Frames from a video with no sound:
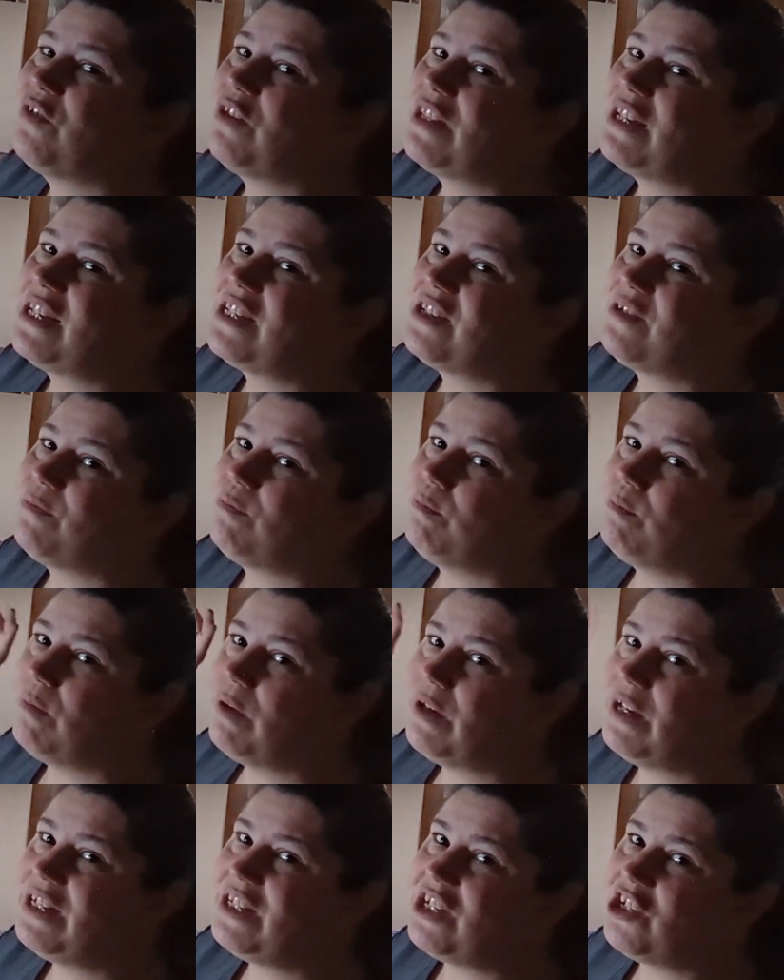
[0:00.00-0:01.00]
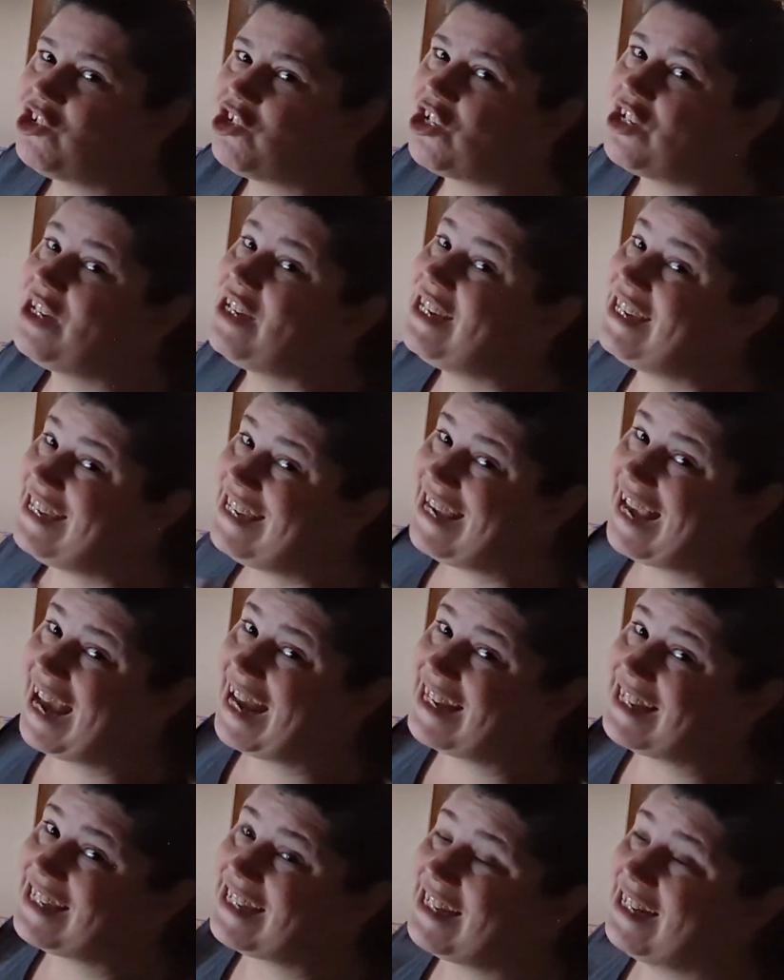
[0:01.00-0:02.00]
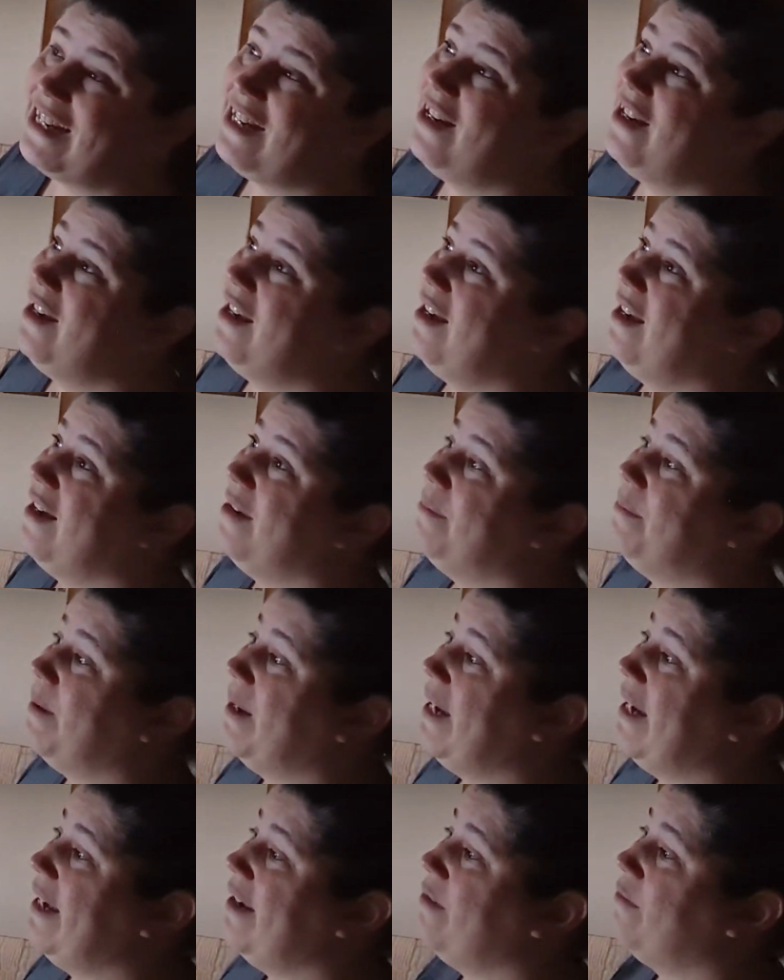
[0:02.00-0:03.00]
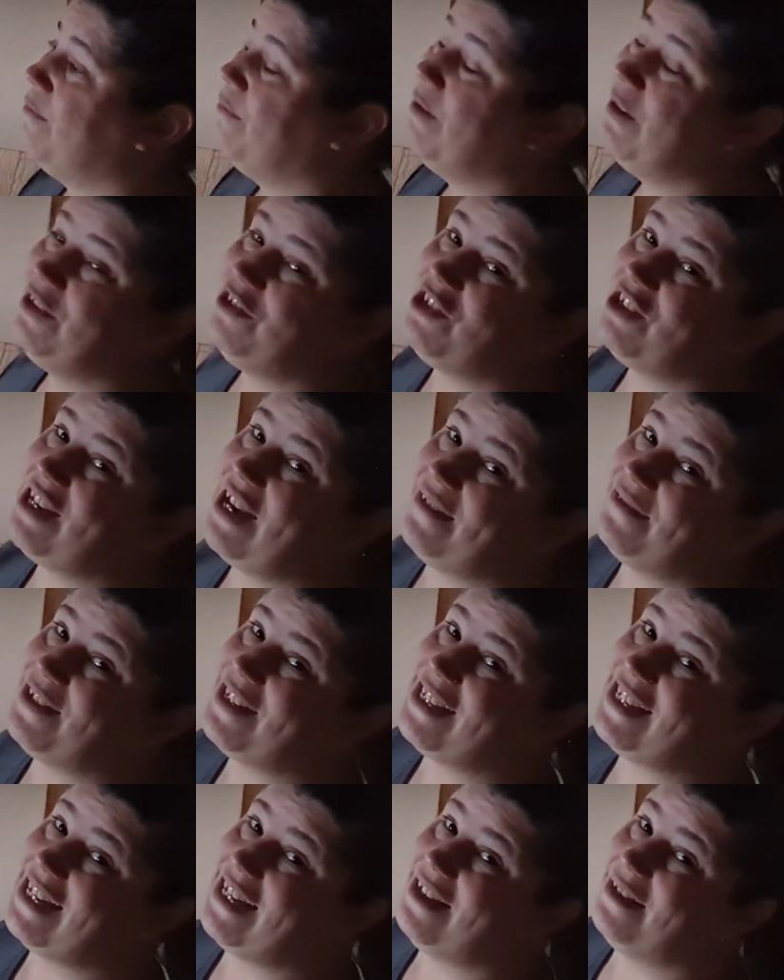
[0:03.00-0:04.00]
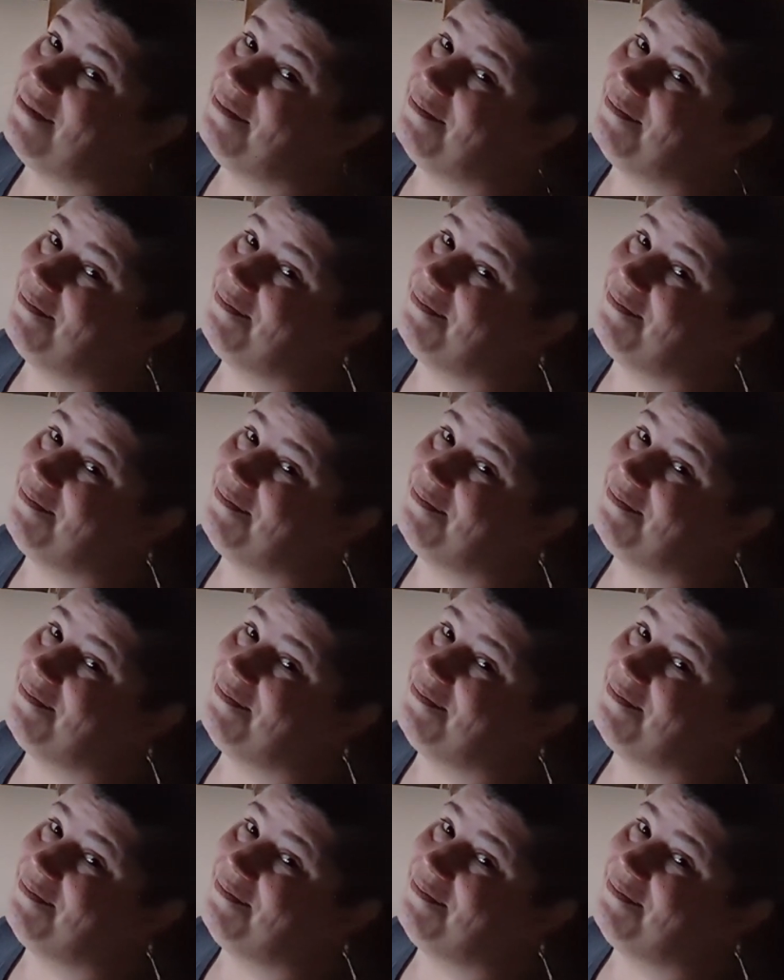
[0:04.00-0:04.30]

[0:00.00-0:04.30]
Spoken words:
for this edition yet, but we'll just have to see.